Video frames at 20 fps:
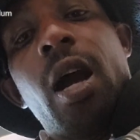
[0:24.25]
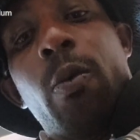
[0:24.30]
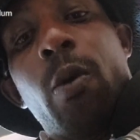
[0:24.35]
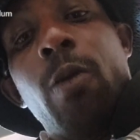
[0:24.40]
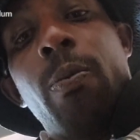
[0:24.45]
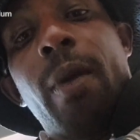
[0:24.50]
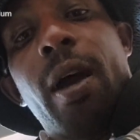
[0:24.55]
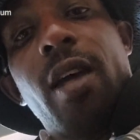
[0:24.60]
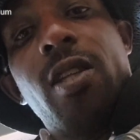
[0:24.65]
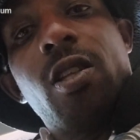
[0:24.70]
I
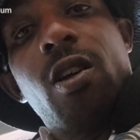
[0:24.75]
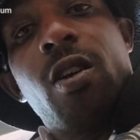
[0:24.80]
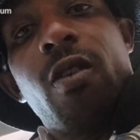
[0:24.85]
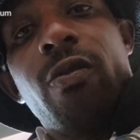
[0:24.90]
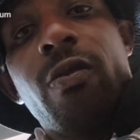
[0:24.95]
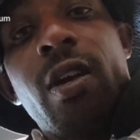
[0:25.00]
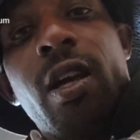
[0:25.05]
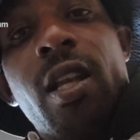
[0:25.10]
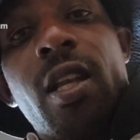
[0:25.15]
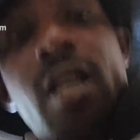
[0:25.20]
worked my ass
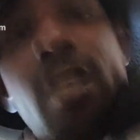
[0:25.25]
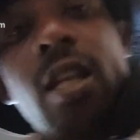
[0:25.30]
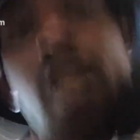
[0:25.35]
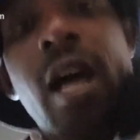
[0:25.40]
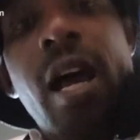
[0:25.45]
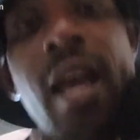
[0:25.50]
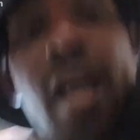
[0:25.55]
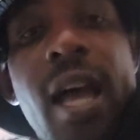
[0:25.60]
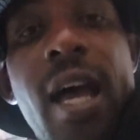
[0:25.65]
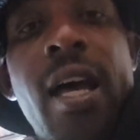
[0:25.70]
off, and
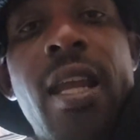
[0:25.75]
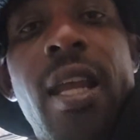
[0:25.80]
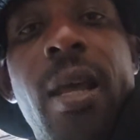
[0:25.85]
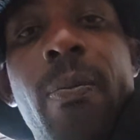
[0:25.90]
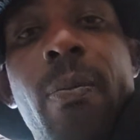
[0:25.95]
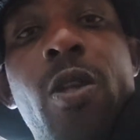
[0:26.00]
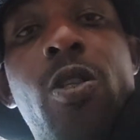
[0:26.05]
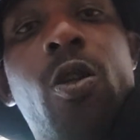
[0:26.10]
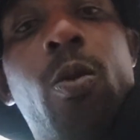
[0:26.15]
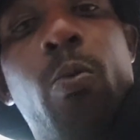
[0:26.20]
then I
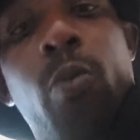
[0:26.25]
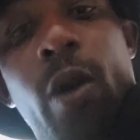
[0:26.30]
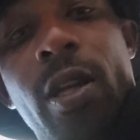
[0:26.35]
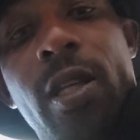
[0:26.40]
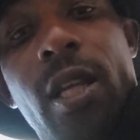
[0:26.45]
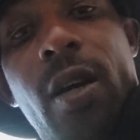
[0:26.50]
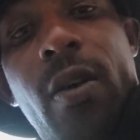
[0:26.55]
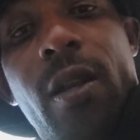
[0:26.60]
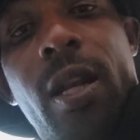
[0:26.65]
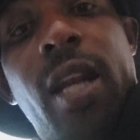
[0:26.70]
had a mental
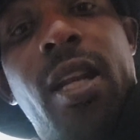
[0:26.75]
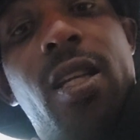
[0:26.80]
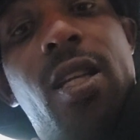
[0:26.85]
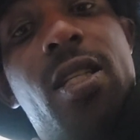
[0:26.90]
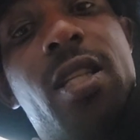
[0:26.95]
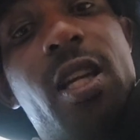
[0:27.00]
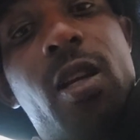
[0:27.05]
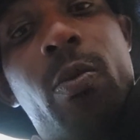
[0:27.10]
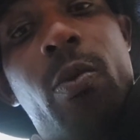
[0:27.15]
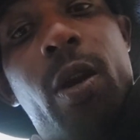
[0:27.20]
breakdown and I
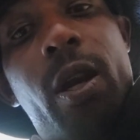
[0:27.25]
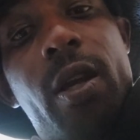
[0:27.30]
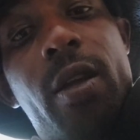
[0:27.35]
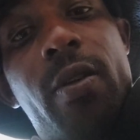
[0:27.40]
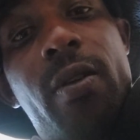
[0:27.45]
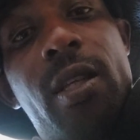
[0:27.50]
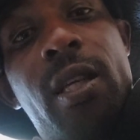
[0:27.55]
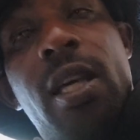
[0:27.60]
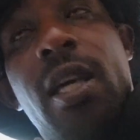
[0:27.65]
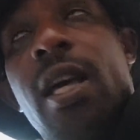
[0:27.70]
needed to take a
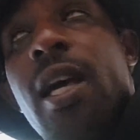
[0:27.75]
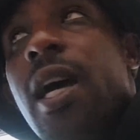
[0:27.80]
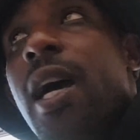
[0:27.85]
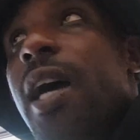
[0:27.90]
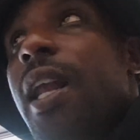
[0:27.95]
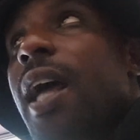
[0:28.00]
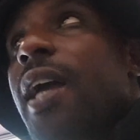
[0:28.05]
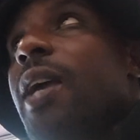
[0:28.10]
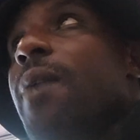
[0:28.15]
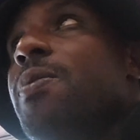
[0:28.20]
break.
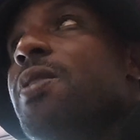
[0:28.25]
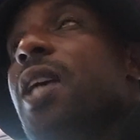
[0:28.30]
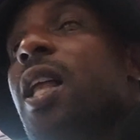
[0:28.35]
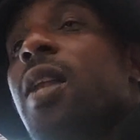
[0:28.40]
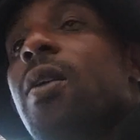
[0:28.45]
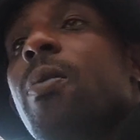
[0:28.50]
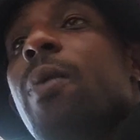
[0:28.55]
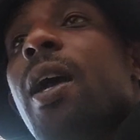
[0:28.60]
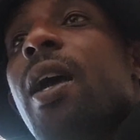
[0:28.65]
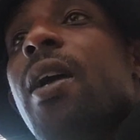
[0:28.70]
And I
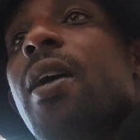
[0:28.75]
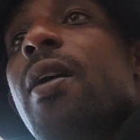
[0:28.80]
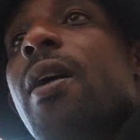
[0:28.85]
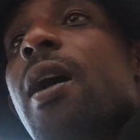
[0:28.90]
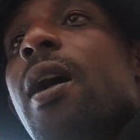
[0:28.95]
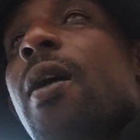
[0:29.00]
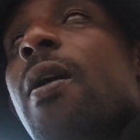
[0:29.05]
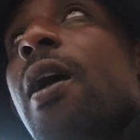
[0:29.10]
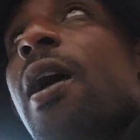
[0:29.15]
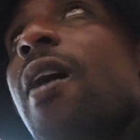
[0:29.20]
kept telling him,
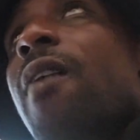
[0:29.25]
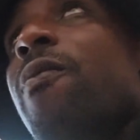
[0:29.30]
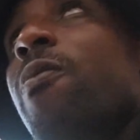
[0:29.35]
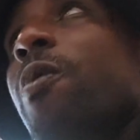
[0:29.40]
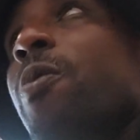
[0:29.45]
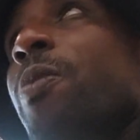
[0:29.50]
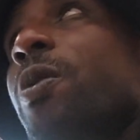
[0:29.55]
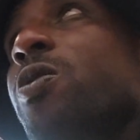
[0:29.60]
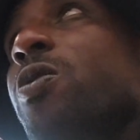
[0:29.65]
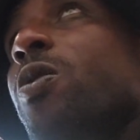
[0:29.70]
hey, I
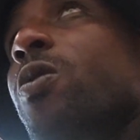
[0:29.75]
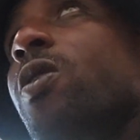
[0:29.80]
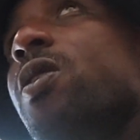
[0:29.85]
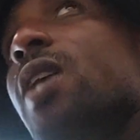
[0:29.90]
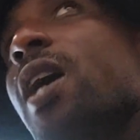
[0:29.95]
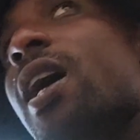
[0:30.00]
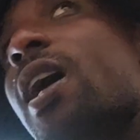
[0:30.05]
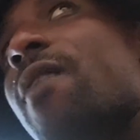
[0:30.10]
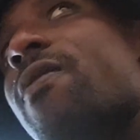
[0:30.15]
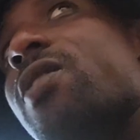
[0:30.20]
have my mental
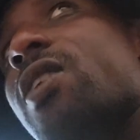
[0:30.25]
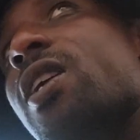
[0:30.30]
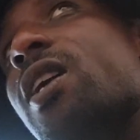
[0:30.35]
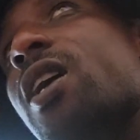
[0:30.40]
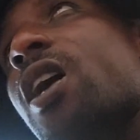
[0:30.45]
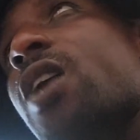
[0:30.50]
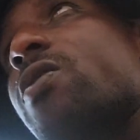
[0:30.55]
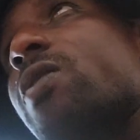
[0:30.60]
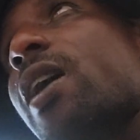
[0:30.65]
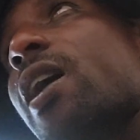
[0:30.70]
illness. I have a
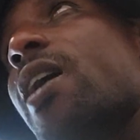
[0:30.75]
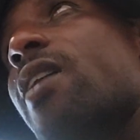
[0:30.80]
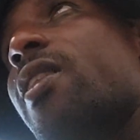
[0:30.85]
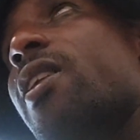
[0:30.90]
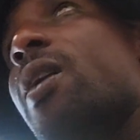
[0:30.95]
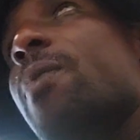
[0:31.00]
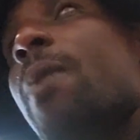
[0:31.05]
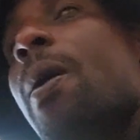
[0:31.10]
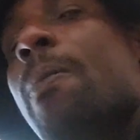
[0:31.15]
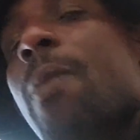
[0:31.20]
psychiatrist. I
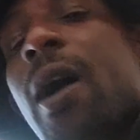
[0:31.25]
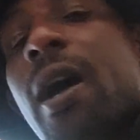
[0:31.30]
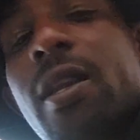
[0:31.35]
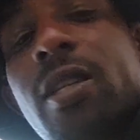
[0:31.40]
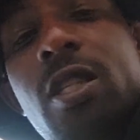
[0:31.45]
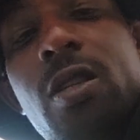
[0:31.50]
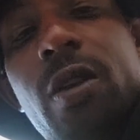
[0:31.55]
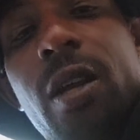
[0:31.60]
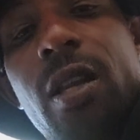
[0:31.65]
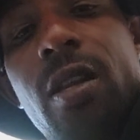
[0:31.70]
have to get my
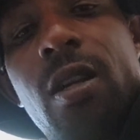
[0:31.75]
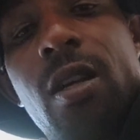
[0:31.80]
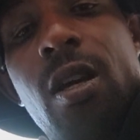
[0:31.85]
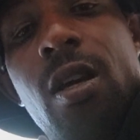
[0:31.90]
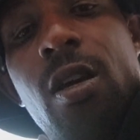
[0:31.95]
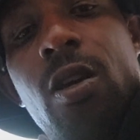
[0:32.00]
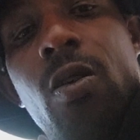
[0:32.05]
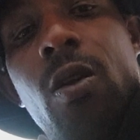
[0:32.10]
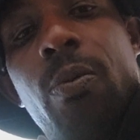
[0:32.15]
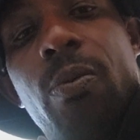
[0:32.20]
mind straight
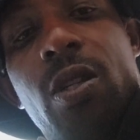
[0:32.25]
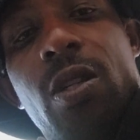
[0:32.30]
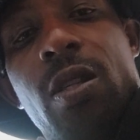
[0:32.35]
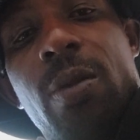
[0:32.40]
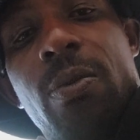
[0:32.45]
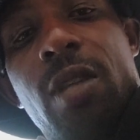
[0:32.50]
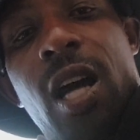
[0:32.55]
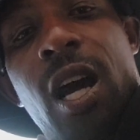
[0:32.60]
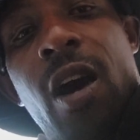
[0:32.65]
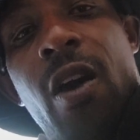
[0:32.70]

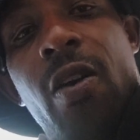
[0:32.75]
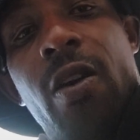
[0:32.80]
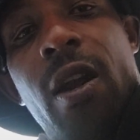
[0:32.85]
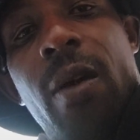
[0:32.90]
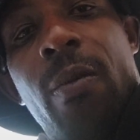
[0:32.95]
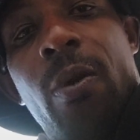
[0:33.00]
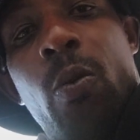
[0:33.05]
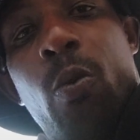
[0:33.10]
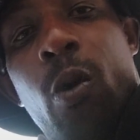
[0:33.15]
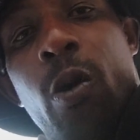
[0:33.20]
because I'm, I'm
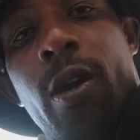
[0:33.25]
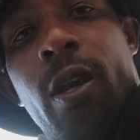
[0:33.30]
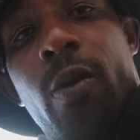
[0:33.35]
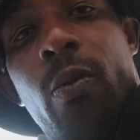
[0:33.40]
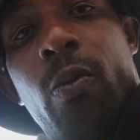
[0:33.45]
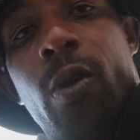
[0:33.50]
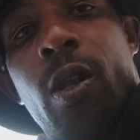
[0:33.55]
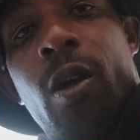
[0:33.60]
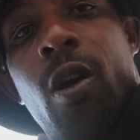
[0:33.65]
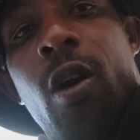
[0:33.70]
tired. I've been
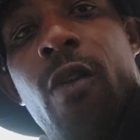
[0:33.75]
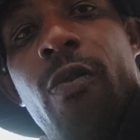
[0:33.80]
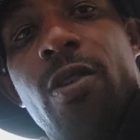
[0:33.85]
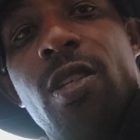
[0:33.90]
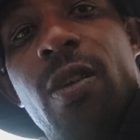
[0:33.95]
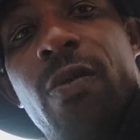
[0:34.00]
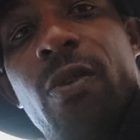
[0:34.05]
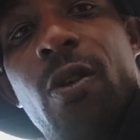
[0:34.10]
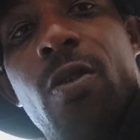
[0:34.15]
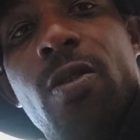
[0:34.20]
working really
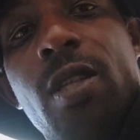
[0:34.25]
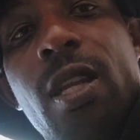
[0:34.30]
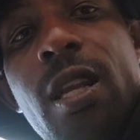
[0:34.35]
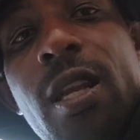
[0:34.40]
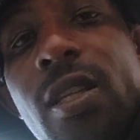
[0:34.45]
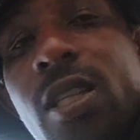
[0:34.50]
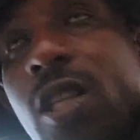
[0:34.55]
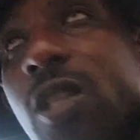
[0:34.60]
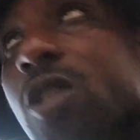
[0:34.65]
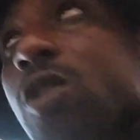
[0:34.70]
hard for seven years
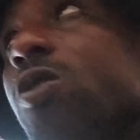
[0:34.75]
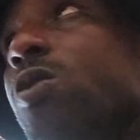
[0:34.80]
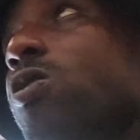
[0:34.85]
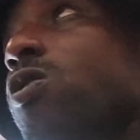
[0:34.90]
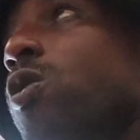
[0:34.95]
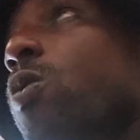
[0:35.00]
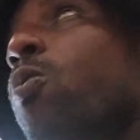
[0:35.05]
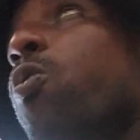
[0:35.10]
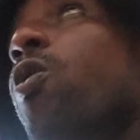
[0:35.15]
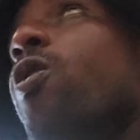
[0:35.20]
today. Just
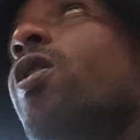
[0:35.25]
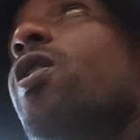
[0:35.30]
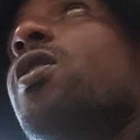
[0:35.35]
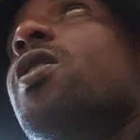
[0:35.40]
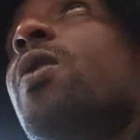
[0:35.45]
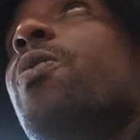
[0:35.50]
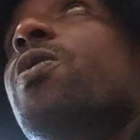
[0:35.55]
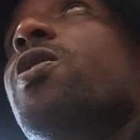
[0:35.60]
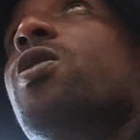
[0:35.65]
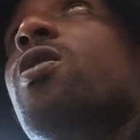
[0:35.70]
the work
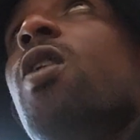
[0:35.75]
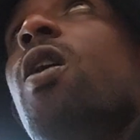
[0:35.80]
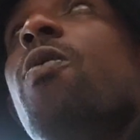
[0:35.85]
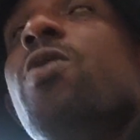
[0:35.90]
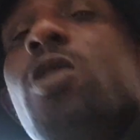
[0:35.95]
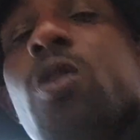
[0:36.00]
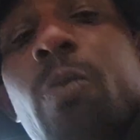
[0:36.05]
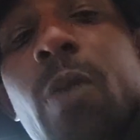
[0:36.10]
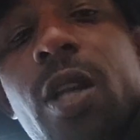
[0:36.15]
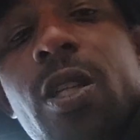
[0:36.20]
that we took
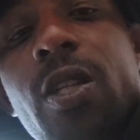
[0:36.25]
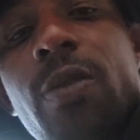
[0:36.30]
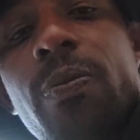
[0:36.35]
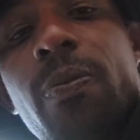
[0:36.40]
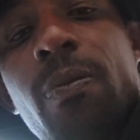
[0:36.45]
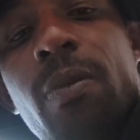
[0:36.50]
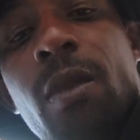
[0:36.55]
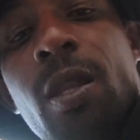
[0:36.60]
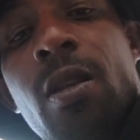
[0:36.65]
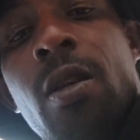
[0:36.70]
on was too much.